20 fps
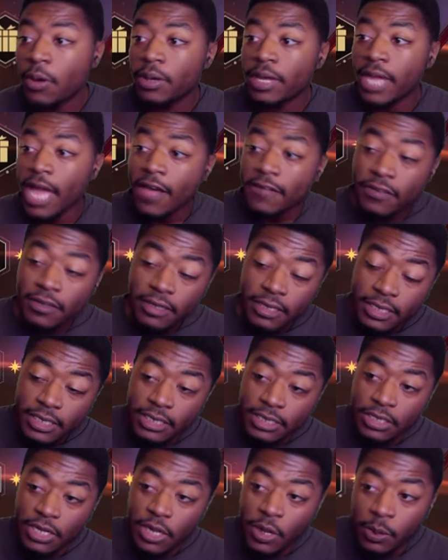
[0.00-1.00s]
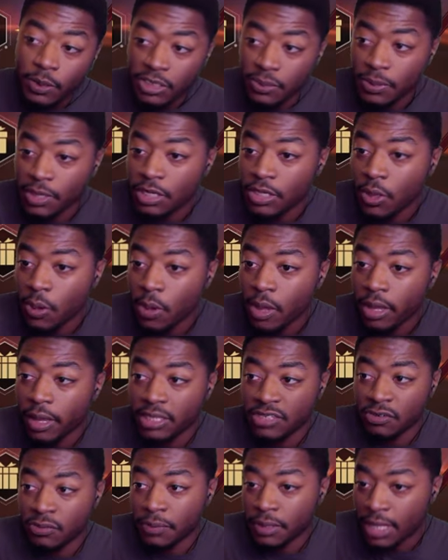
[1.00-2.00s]
Kafka is known to be annoying because
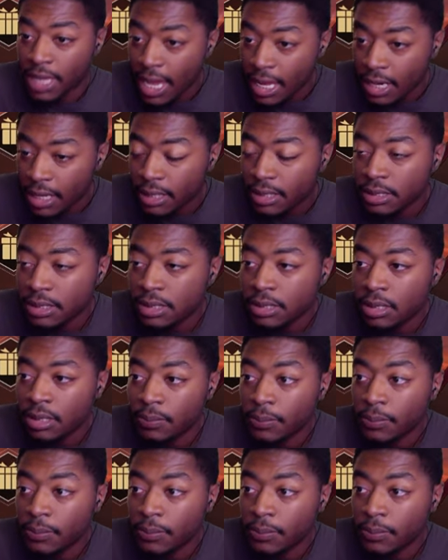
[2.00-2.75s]
of her mechanics,